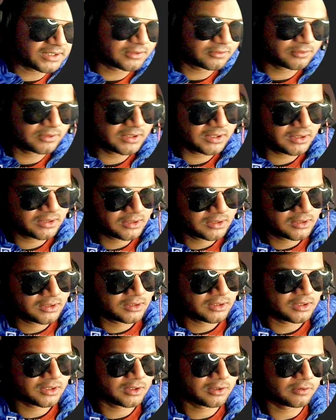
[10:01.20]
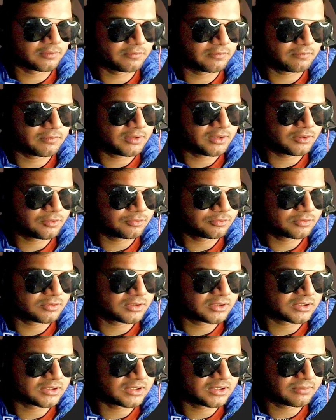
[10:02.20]
okay now we will use
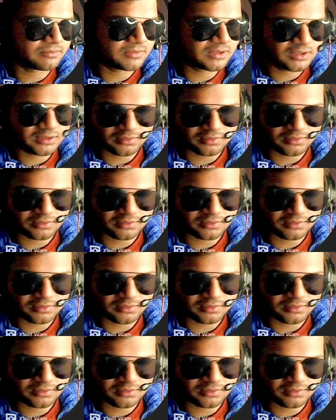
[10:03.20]
the same thing